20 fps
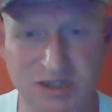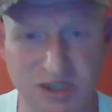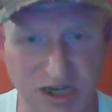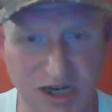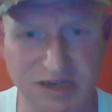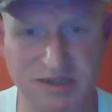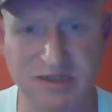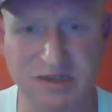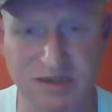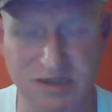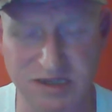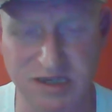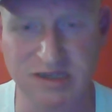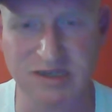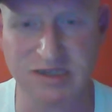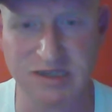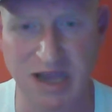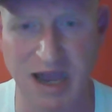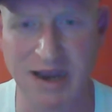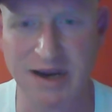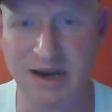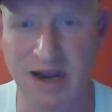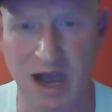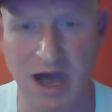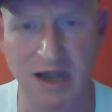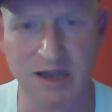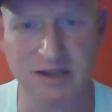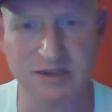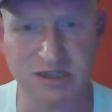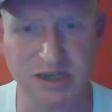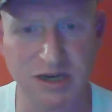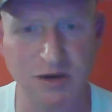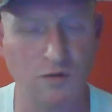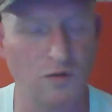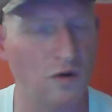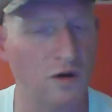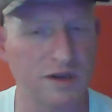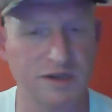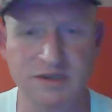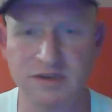Jesus's psychology,
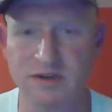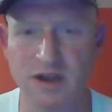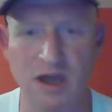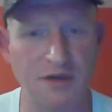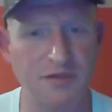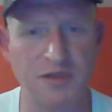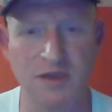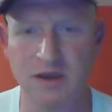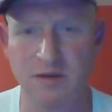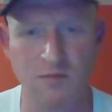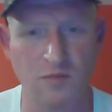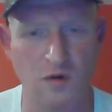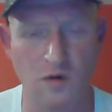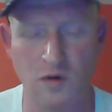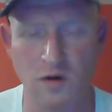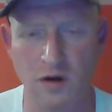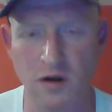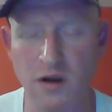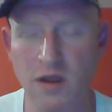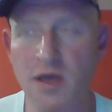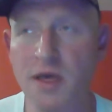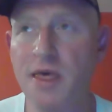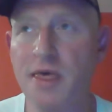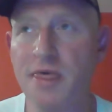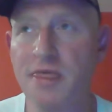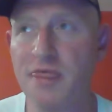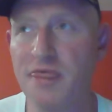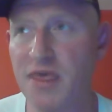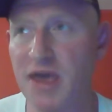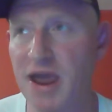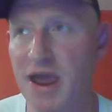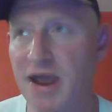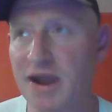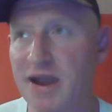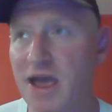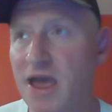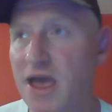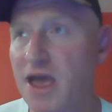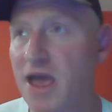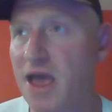was nothing more
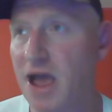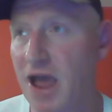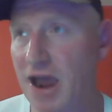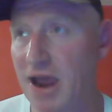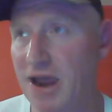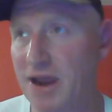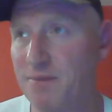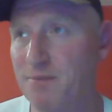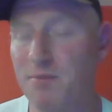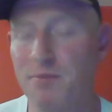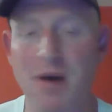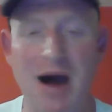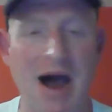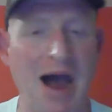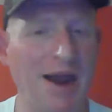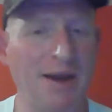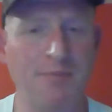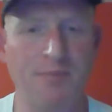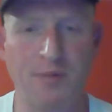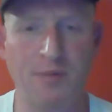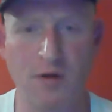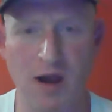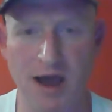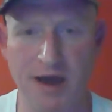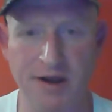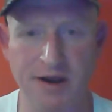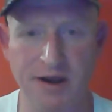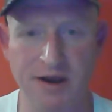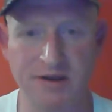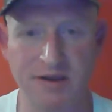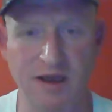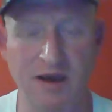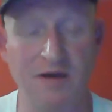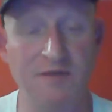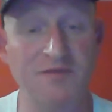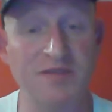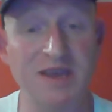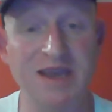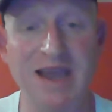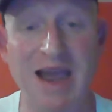than a byproduct
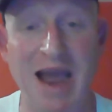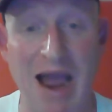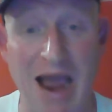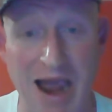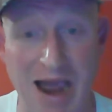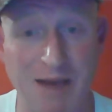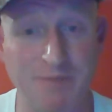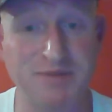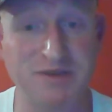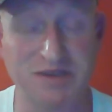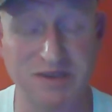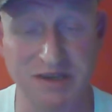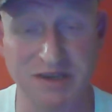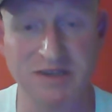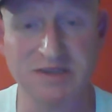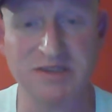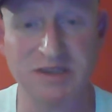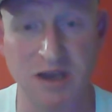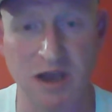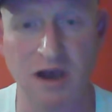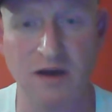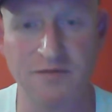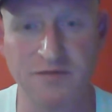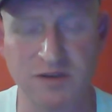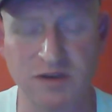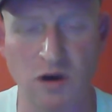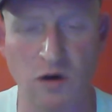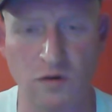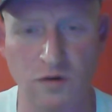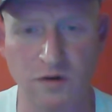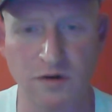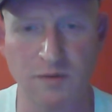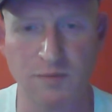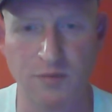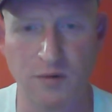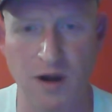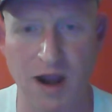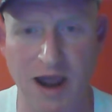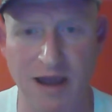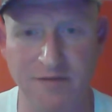of the absence of total
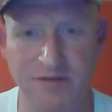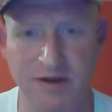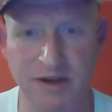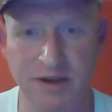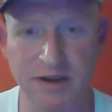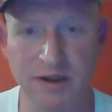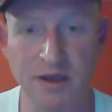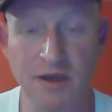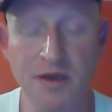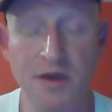depravity.